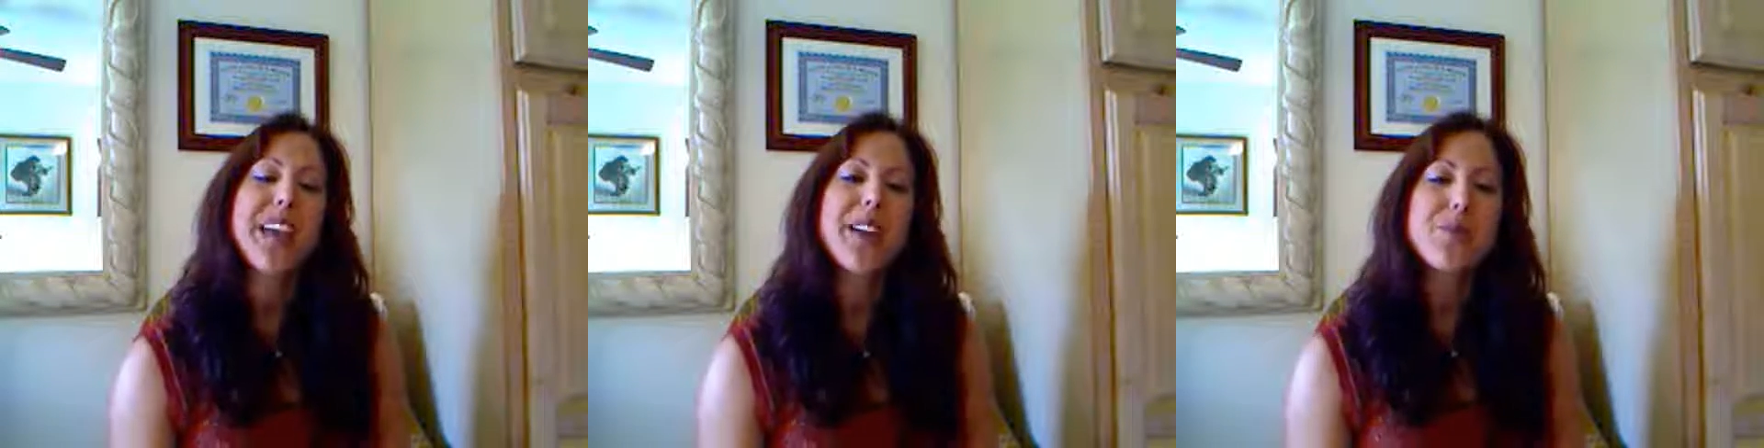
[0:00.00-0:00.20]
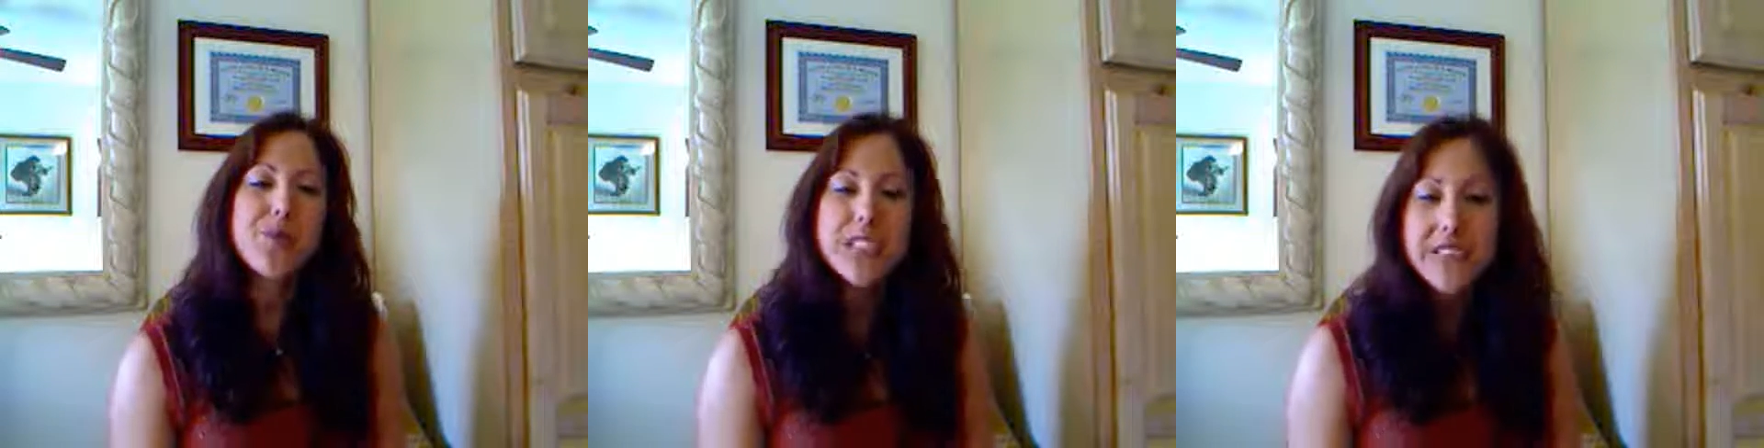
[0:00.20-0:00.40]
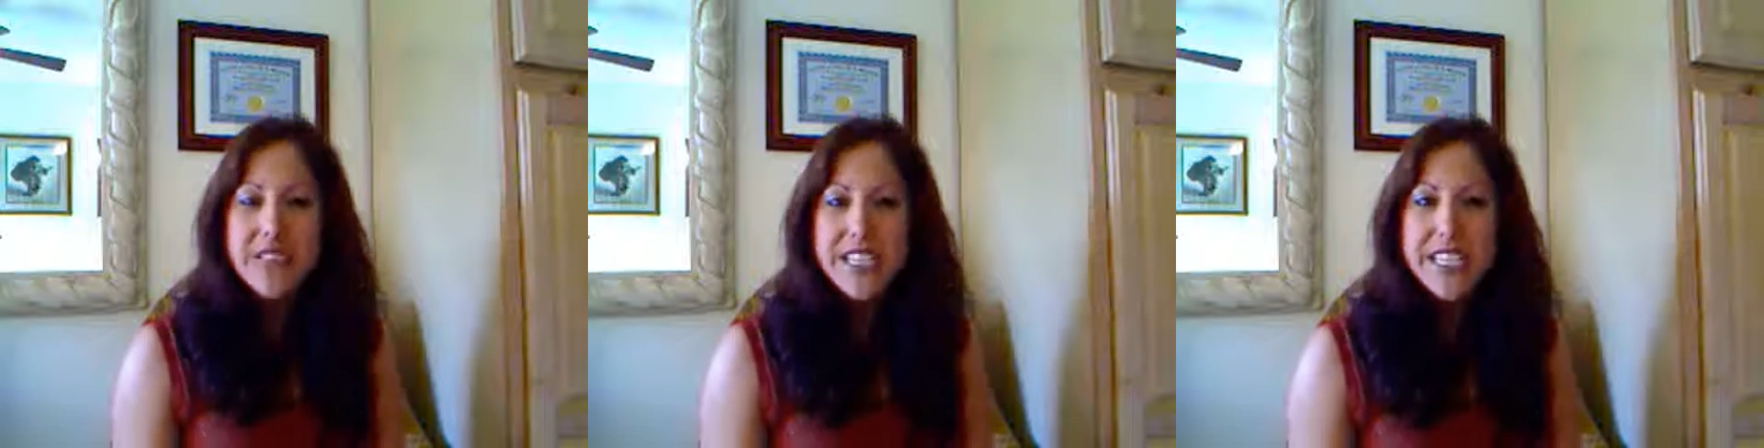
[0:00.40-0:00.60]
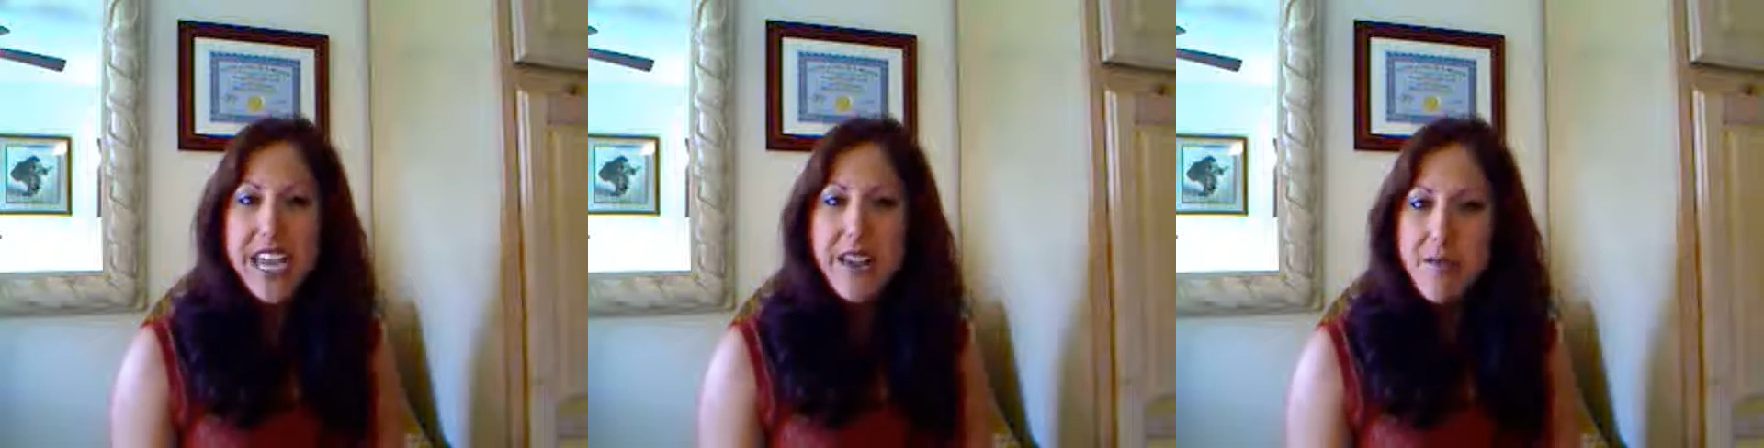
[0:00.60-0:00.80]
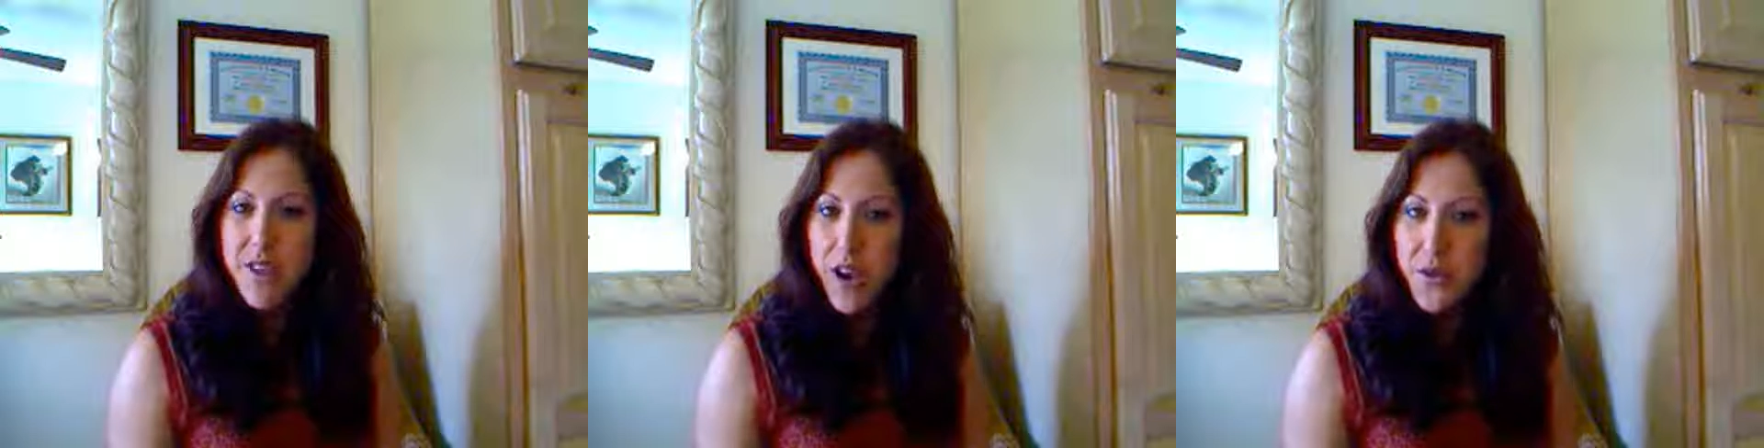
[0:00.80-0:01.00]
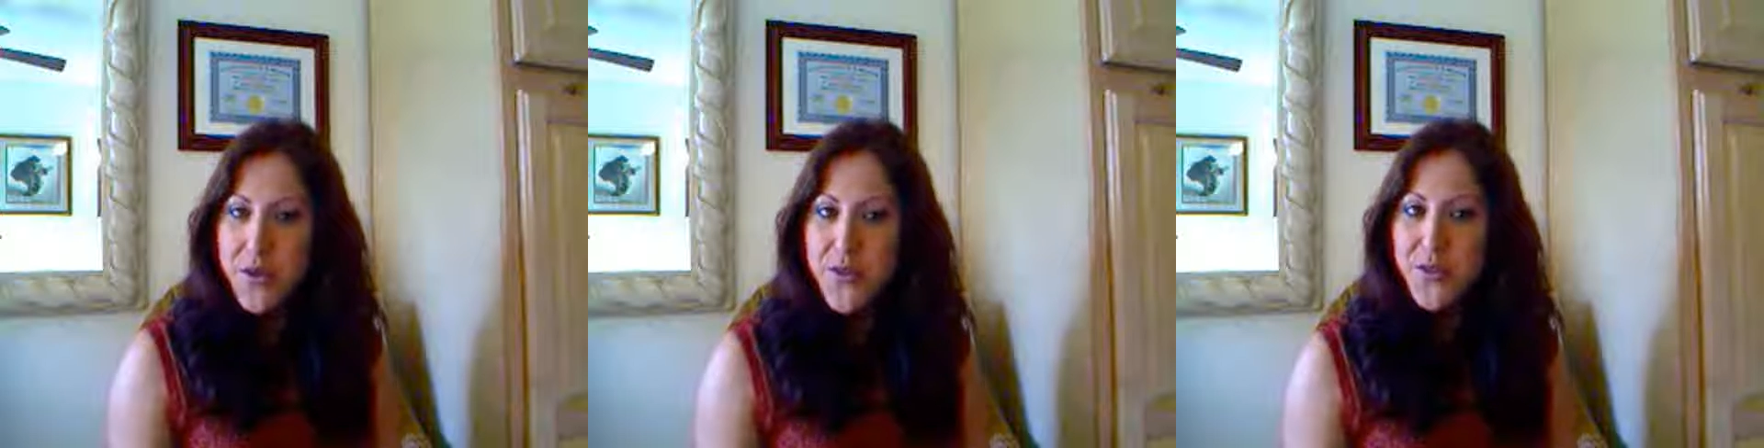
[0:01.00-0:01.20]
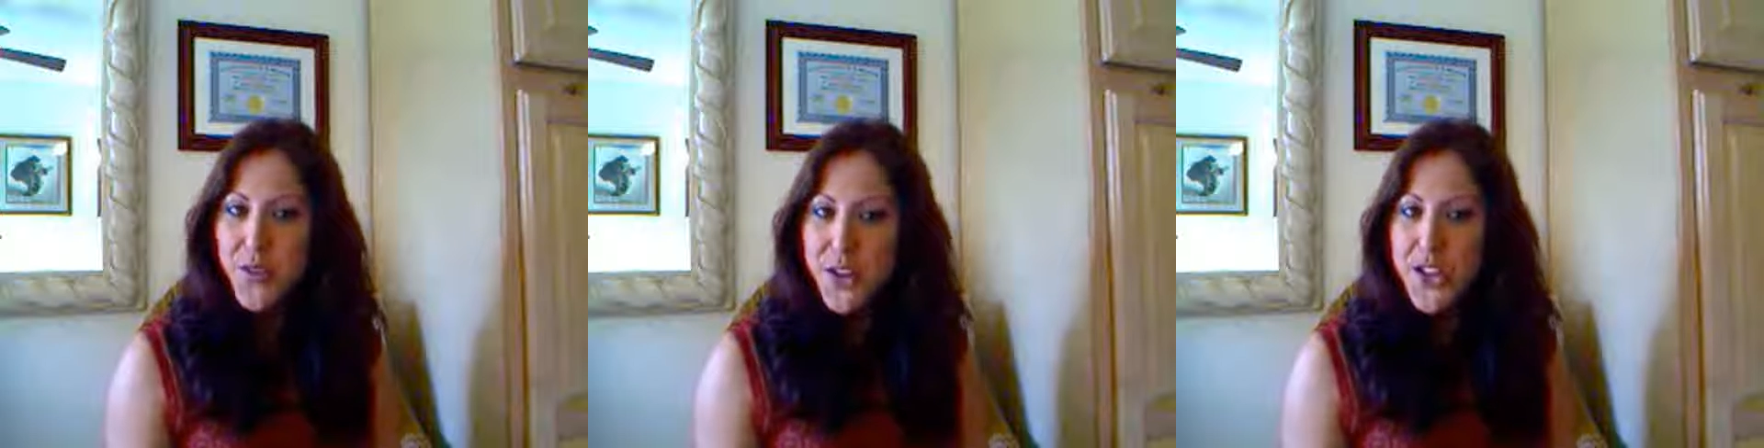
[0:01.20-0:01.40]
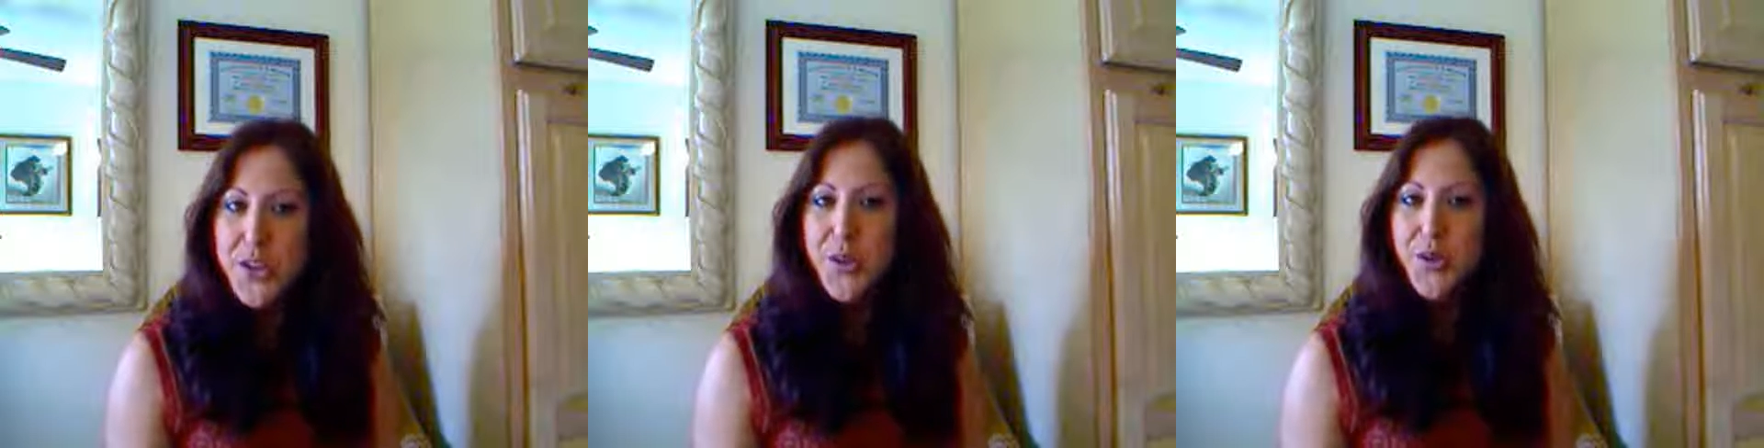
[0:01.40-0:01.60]
And really the same goes
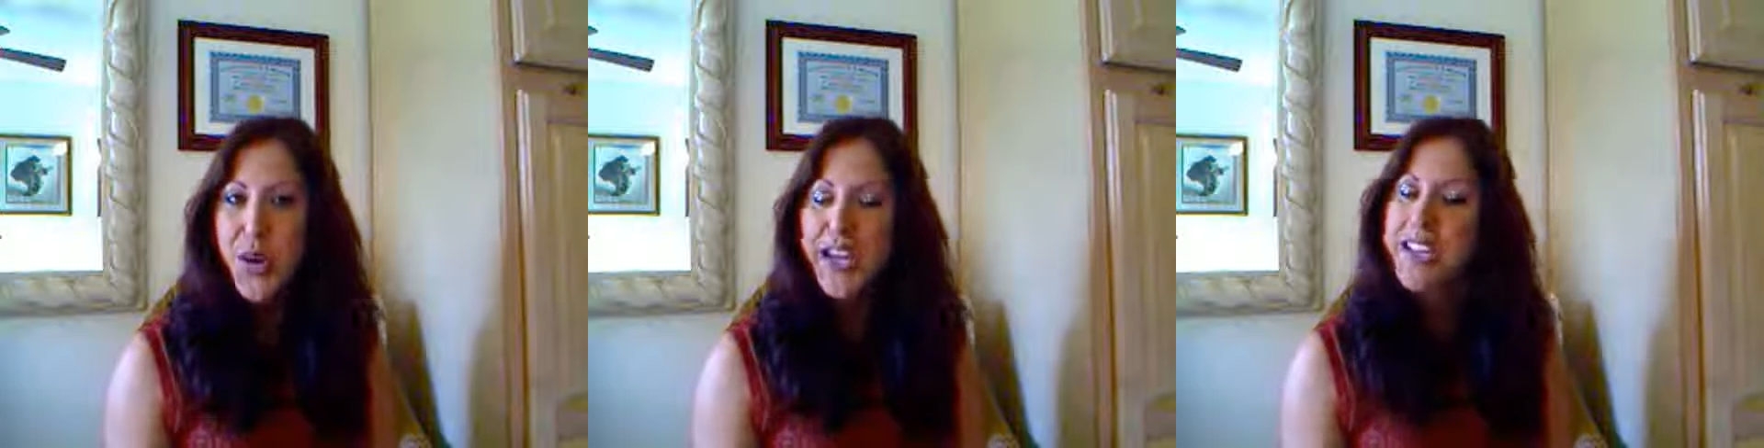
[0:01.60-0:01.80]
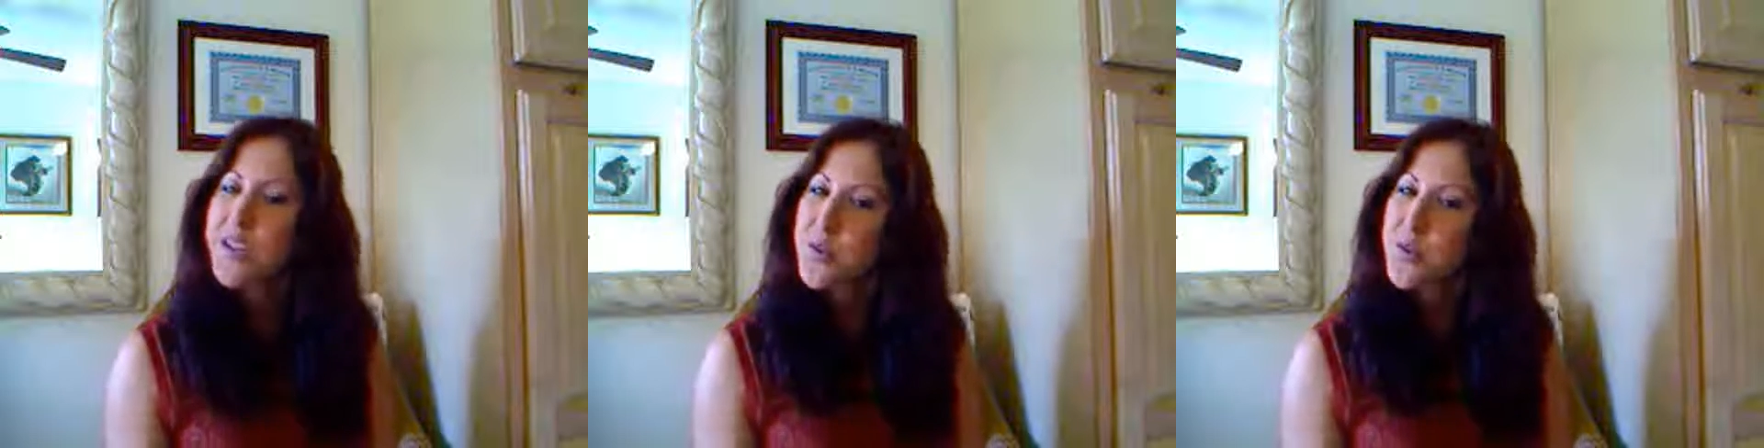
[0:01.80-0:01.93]
for you, right?